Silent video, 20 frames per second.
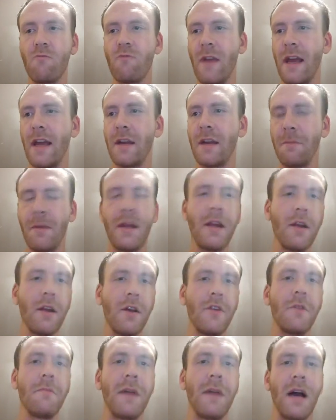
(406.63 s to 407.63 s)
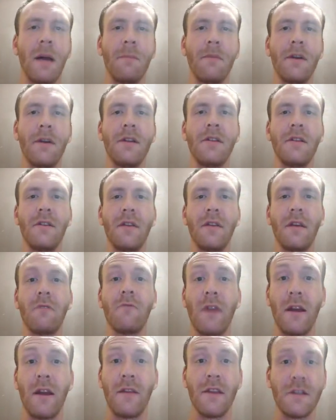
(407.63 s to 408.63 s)
a red ping on the map and you
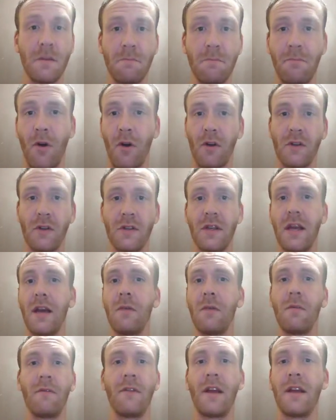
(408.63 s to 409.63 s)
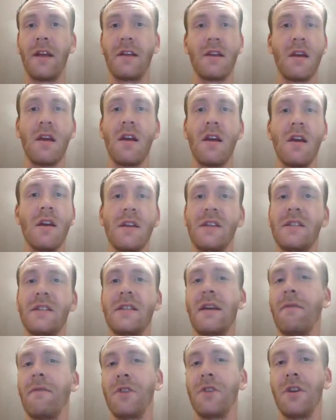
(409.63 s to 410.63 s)
think, right, there's a box there with like
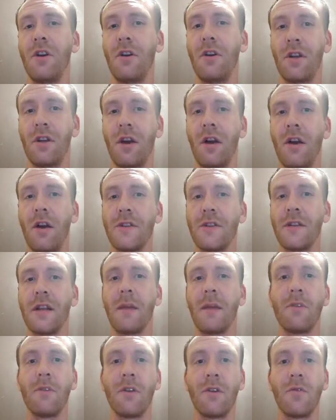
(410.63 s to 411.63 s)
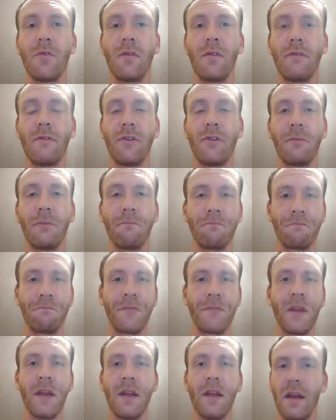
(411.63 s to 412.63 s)
70 odd cards in, I'm going to go for it.
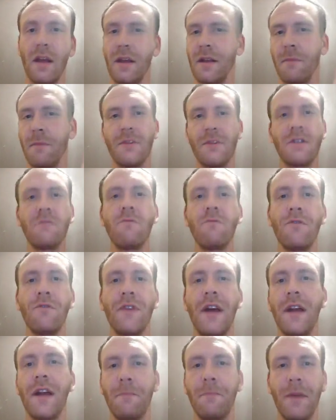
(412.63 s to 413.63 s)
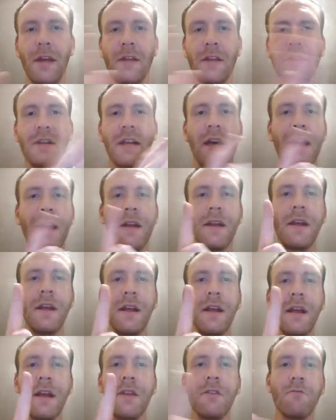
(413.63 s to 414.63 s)
And you're busy running there, and it pings again,
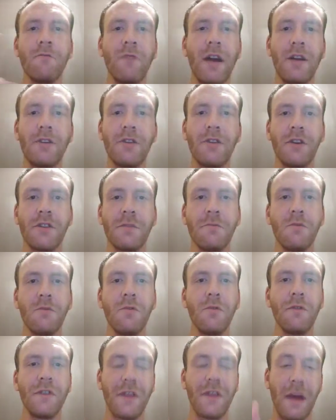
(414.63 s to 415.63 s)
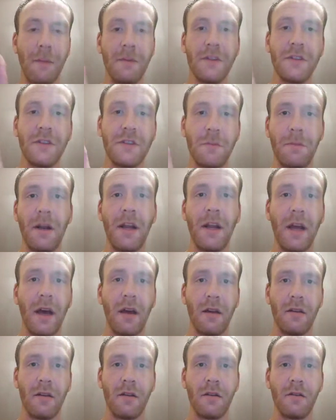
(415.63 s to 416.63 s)
and the red dot's moved. That means it's a
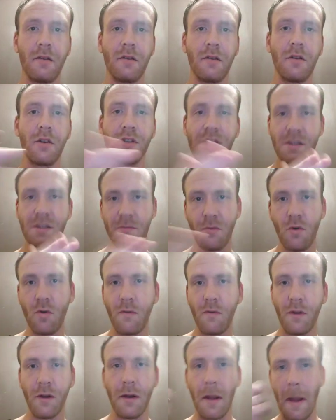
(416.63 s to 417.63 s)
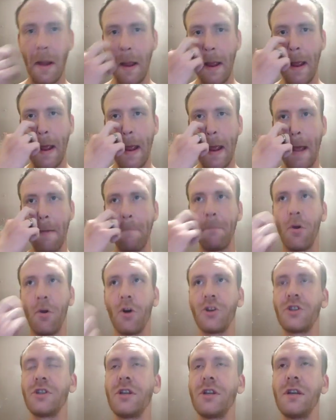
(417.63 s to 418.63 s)
player, because he's moving.
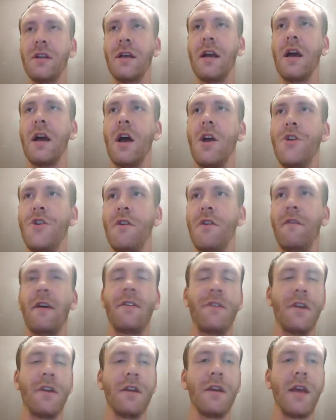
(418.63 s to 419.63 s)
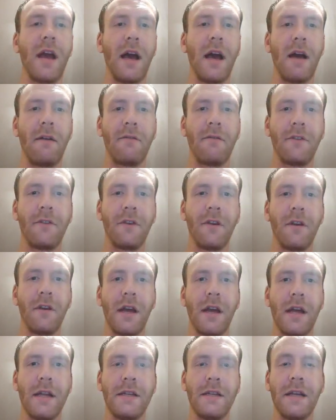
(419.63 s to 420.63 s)
But another thing you have
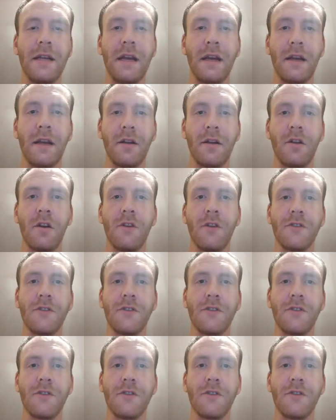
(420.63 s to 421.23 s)
to take into